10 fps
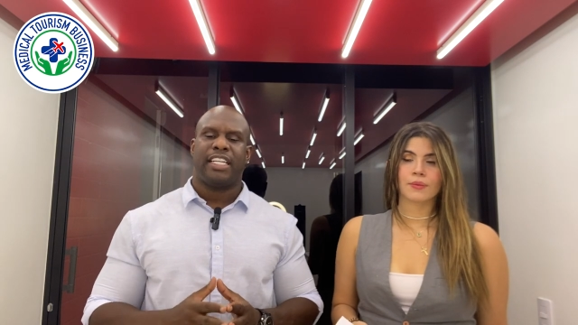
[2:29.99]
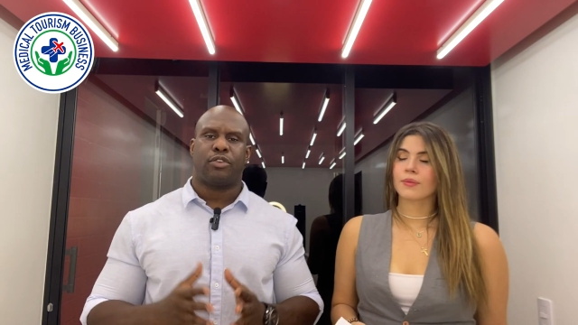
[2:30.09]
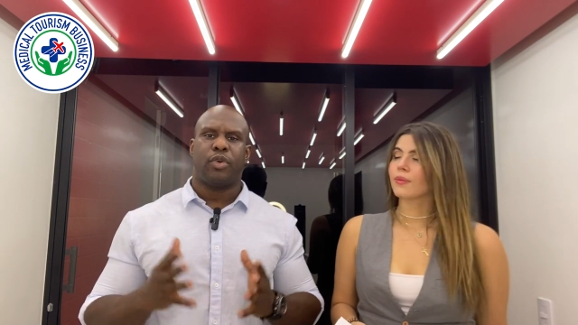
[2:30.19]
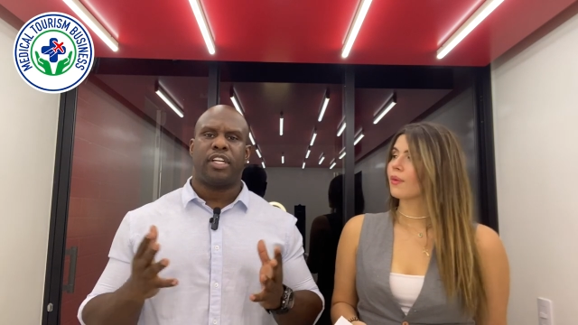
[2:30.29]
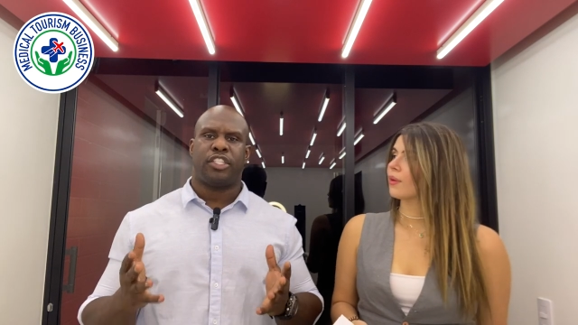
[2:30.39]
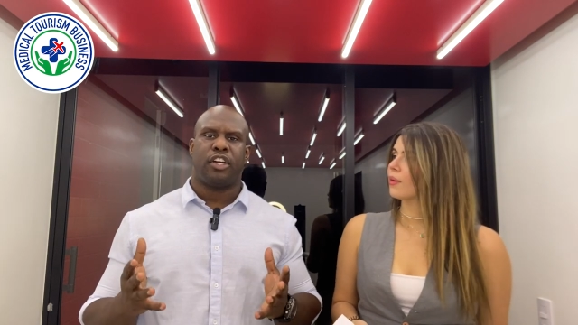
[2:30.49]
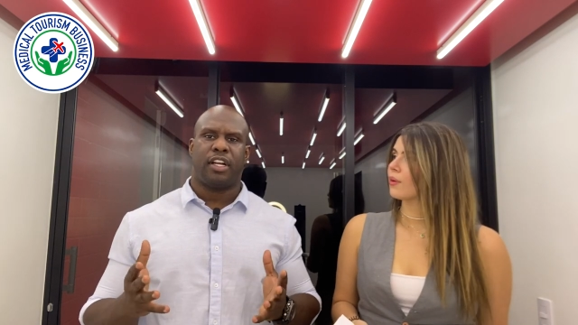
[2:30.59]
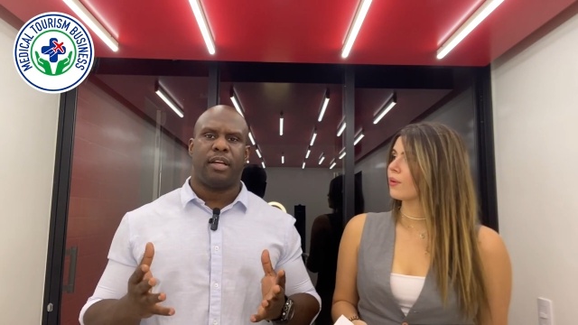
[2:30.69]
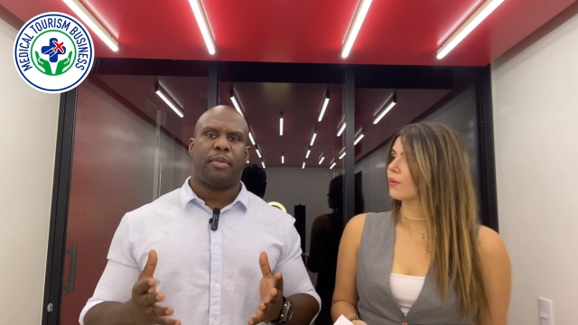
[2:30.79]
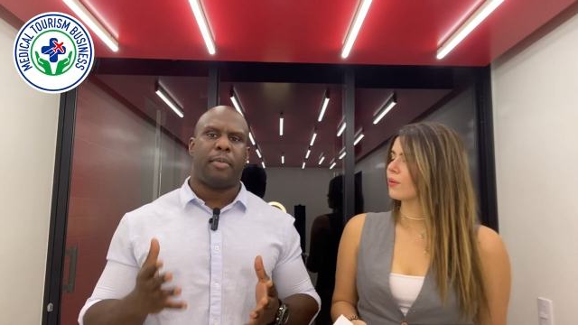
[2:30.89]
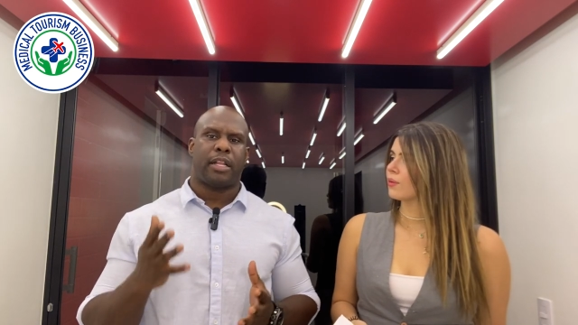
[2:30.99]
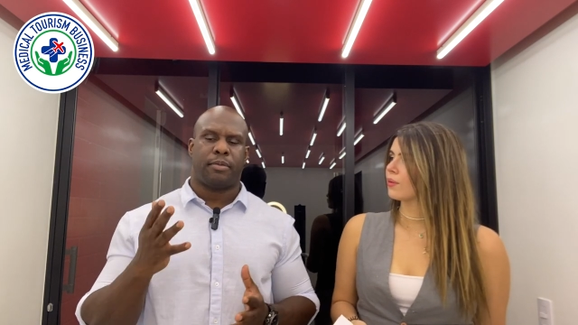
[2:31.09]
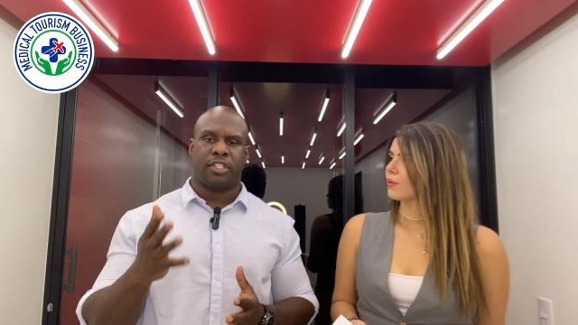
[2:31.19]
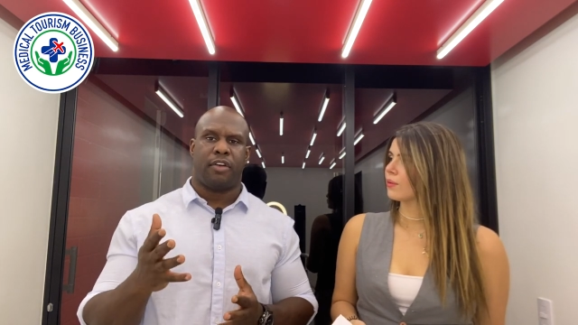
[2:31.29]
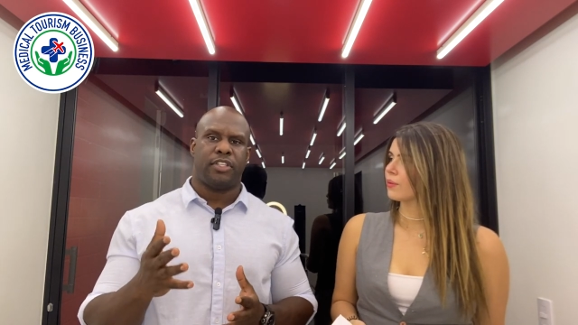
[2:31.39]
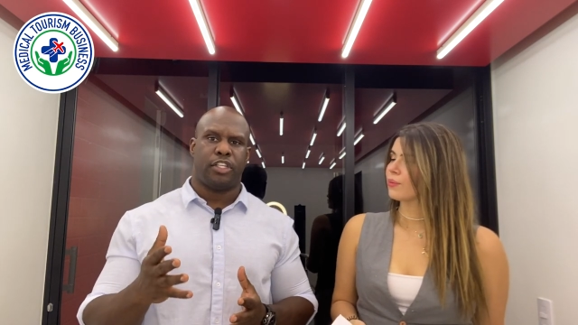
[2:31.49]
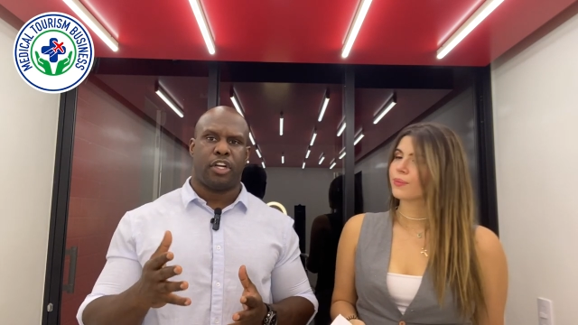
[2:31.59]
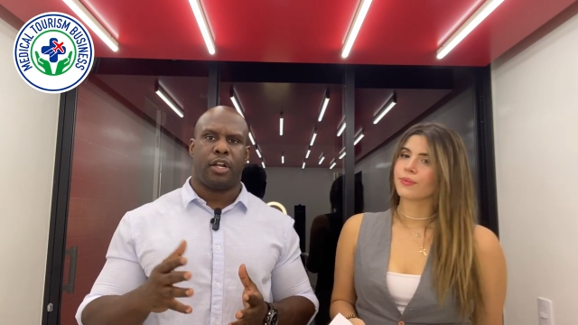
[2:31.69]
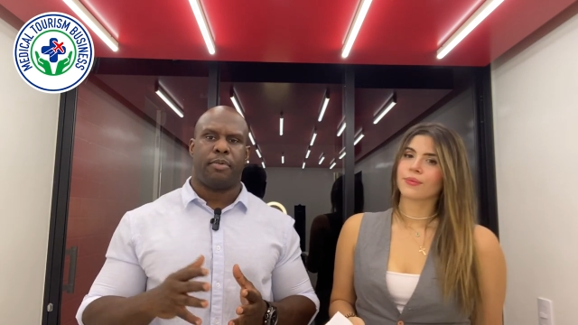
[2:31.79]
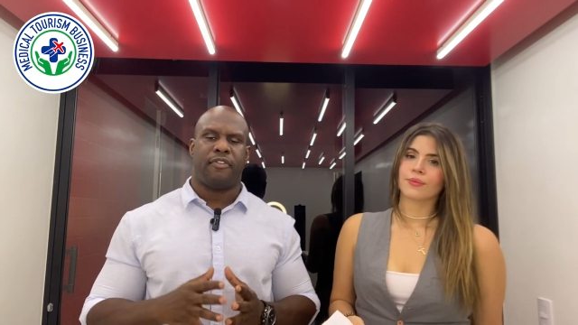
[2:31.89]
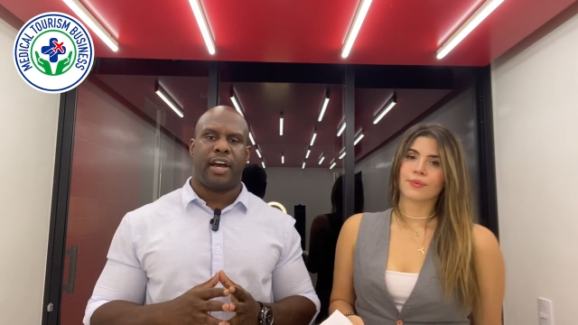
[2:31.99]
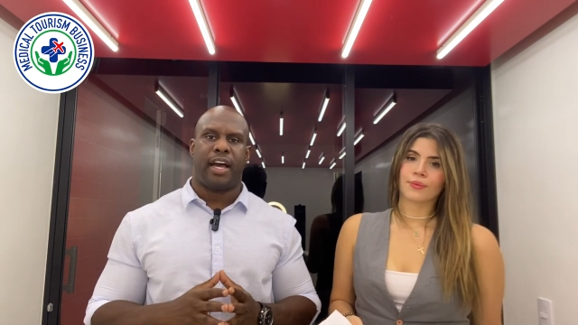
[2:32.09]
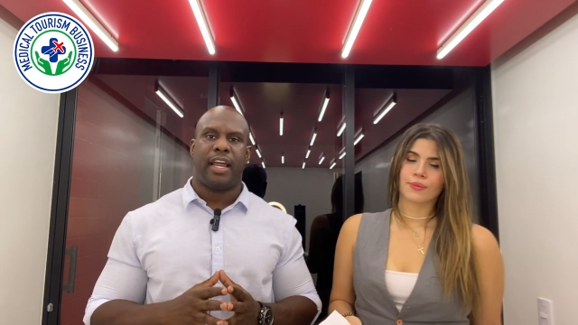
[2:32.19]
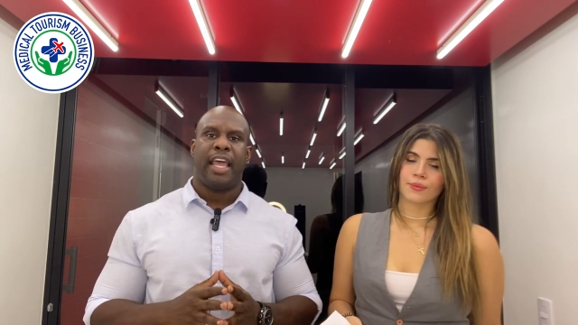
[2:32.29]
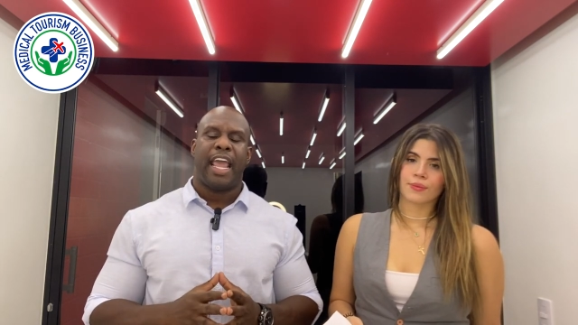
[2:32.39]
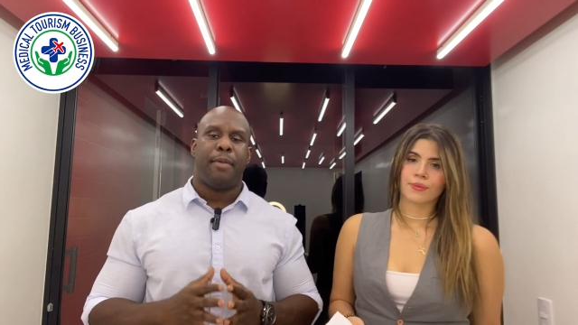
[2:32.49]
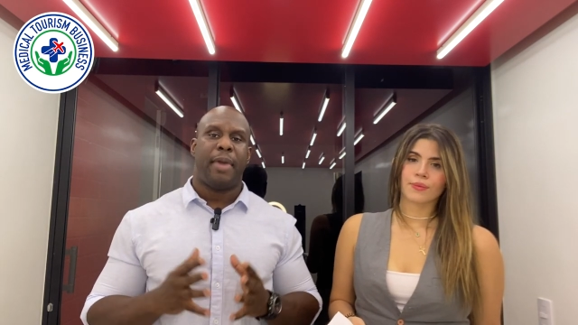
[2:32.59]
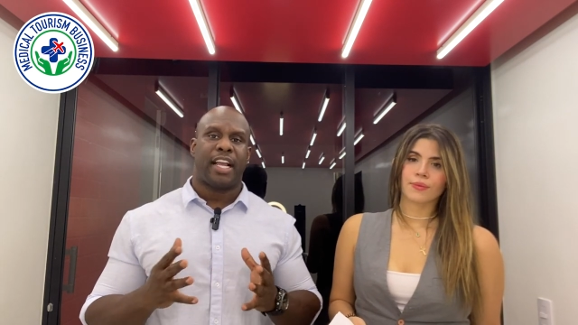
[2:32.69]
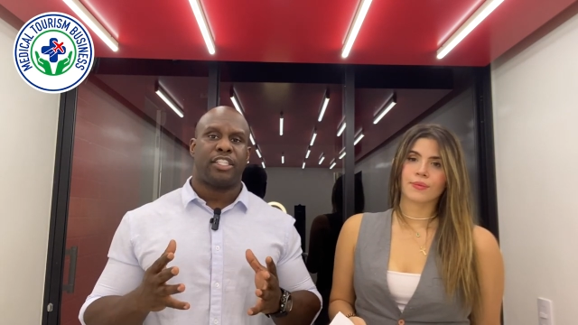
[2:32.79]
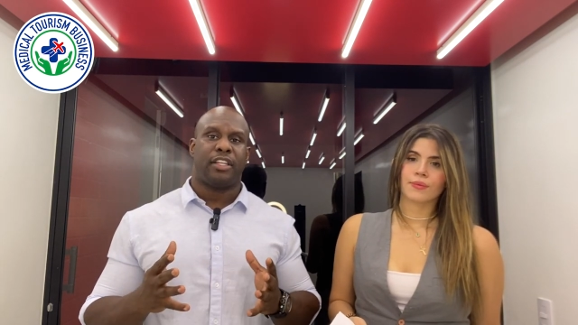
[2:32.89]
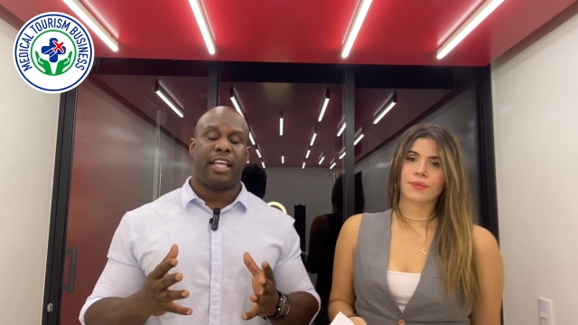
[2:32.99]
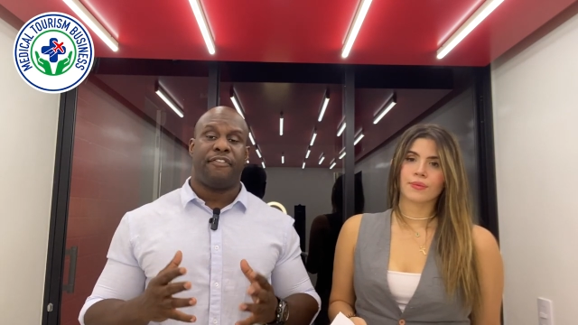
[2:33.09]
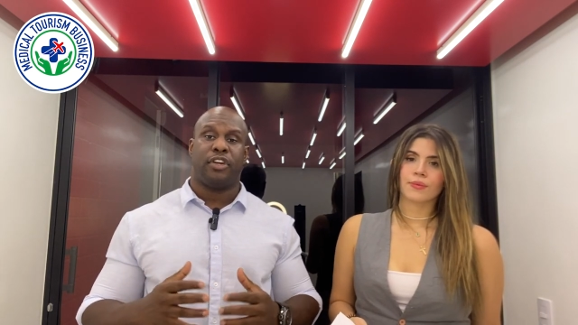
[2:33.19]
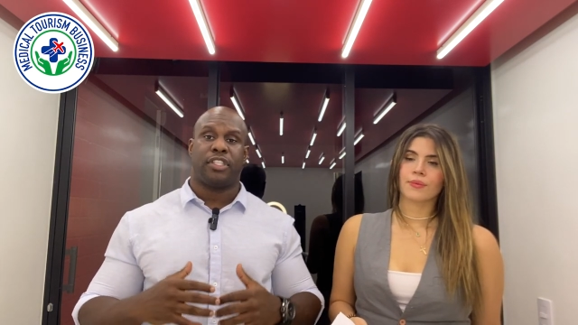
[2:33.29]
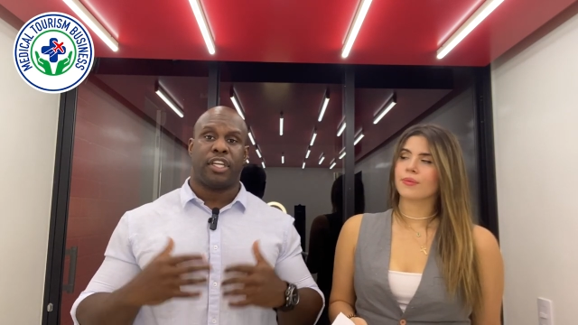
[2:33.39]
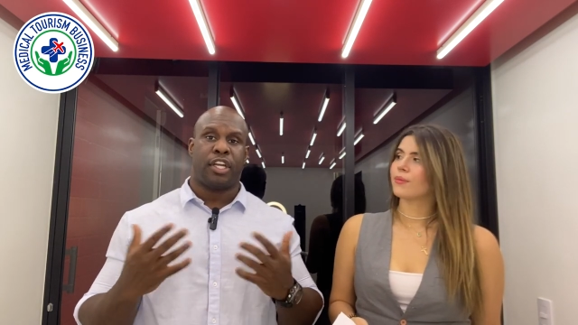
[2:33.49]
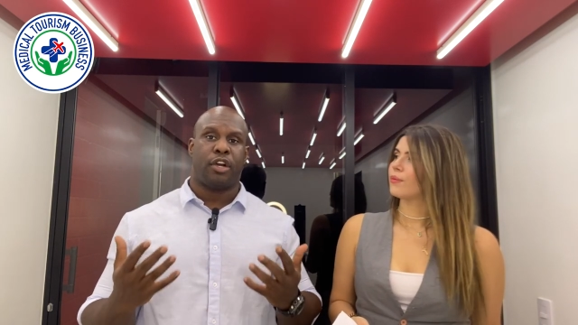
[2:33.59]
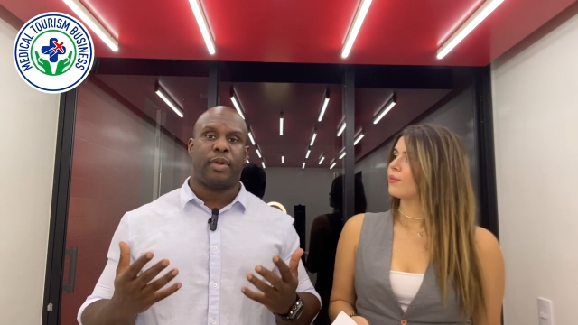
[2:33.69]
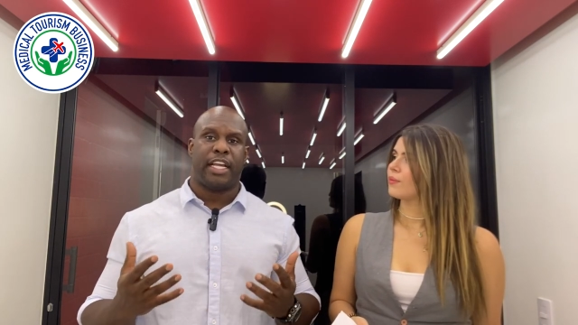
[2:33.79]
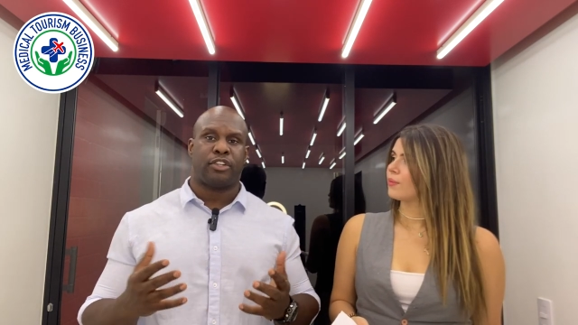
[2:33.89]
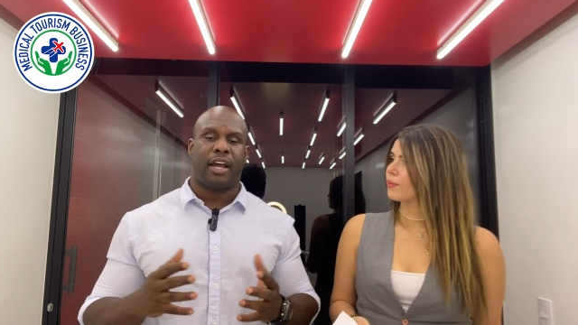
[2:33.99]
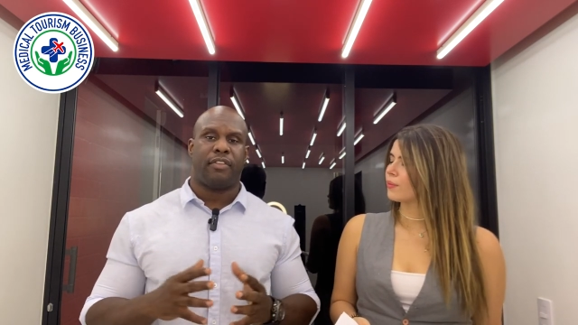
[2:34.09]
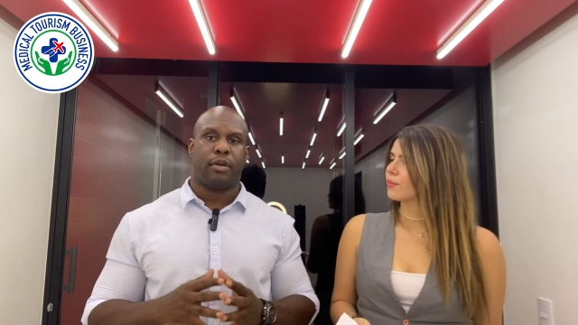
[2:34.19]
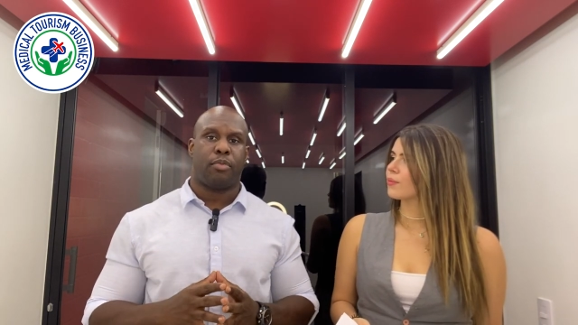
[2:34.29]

Speaker 1: and just reassuring them about the services you're going to provide and making sure that they feel secure when they travel